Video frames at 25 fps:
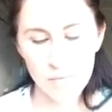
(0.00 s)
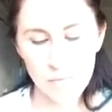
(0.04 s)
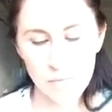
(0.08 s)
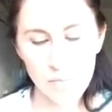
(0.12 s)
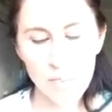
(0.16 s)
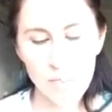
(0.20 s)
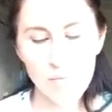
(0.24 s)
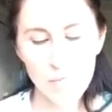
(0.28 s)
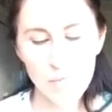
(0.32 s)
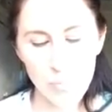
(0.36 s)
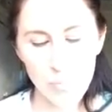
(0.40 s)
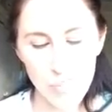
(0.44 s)

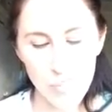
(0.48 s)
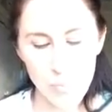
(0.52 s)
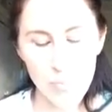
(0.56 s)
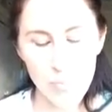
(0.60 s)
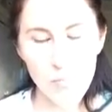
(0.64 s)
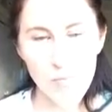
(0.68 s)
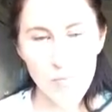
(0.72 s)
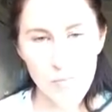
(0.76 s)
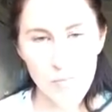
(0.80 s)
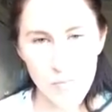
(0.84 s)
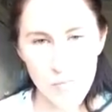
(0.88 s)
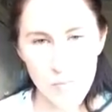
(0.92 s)

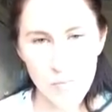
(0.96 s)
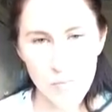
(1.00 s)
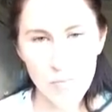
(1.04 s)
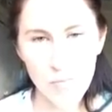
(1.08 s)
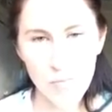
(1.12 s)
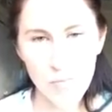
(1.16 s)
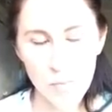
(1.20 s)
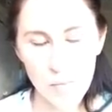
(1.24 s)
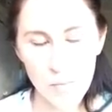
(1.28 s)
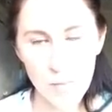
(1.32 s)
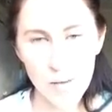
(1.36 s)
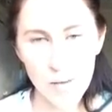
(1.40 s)

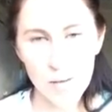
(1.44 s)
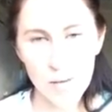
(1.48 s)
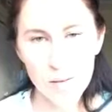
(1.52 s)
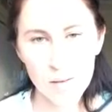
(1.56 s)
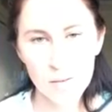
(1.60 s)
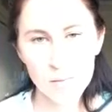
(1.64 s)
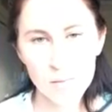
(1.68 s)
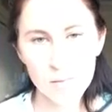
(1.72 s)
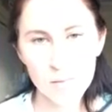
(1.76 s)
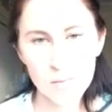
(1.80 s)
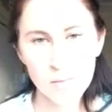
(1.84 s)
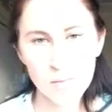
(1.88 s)

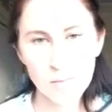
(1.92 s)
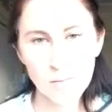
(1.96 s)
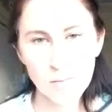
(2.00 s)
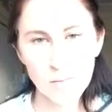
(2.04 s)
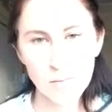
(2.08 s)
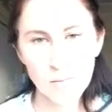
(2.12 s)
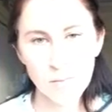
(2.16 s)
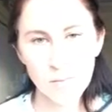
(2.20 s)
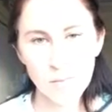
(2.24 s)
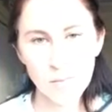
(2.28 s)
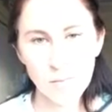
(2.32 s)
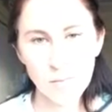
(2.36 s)

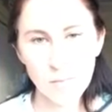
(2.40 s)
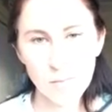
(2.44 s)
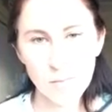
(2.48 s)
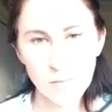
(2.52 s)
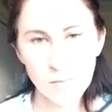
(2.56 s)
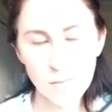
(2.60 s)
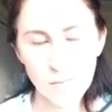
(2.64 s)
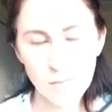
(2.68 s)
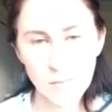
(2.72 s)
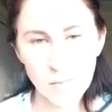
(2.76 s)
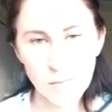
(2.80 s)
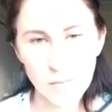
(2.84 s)

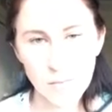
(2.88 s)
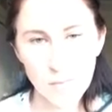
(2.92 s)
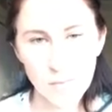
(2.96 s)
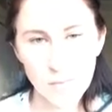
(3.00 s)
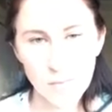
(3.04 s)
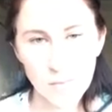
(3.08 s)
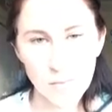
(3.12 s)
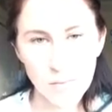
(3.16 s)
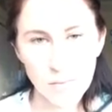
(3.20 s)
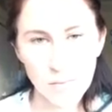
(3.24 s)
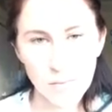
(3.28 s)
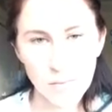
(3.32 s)

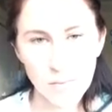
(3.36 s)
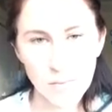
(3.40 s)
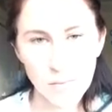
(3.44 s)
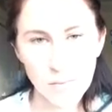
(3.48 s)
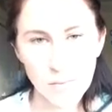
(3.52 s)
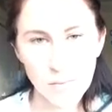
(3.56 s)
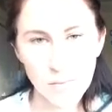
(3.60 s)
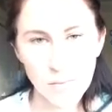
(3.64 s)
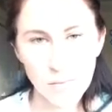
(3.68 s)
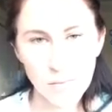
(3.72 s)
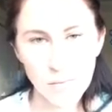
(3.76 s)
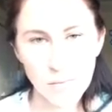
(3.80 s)

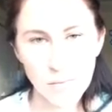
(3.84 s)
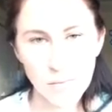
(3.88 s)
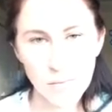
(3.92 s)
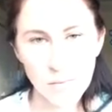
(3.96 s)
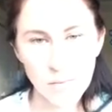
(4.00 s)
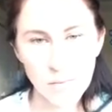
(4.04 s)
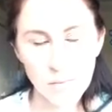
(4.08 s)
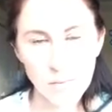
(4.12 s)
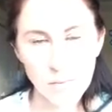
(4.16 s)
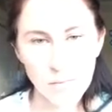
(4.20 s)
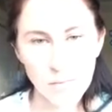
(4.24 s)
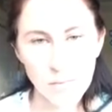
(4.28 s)

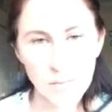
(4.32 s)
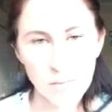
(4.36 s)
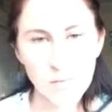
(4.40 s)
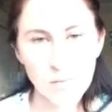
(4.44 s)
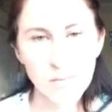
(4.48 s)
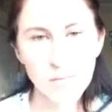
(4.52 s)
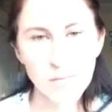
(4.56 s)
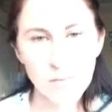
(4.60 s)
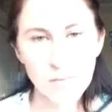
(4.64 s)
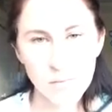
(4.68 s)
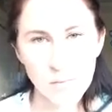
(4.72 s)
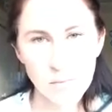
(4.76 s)

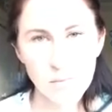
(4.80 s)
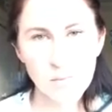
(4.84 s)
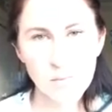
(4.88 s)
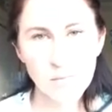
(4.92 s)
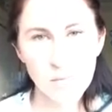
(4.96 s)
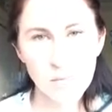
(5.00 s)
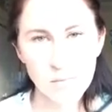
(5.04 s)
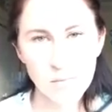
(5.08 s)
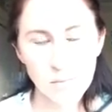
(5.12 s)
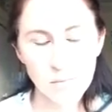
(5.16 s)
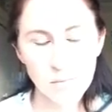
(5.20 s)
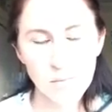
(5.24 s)

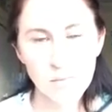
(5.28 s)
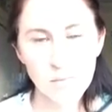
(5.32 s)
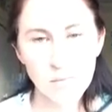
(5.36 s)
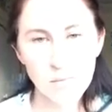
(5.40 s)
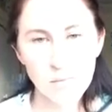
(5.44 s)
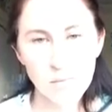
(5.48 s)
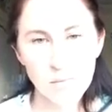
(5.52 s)
No words are spoken by the person on screen.